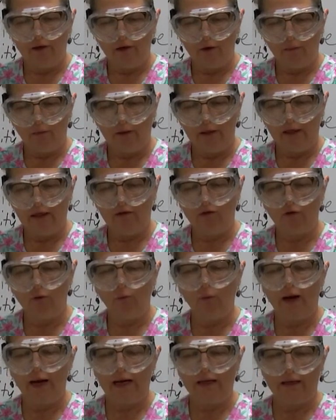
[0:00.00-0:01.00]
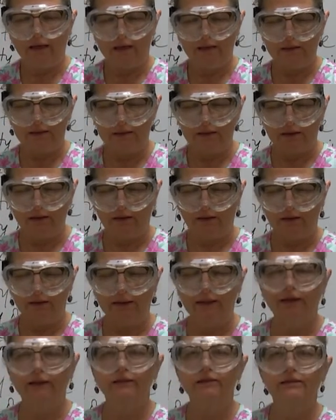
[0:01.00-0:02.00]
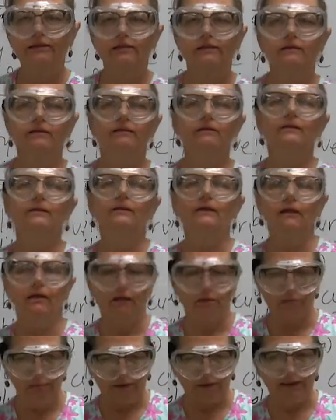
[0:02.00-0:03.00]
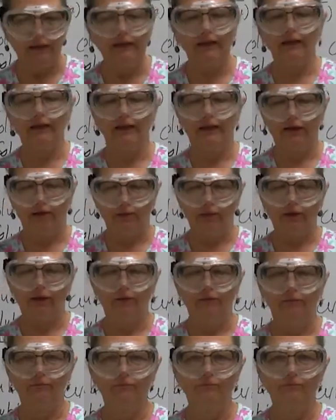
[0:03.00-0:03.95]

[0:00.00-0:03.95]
We need to wait until it's completely liquid.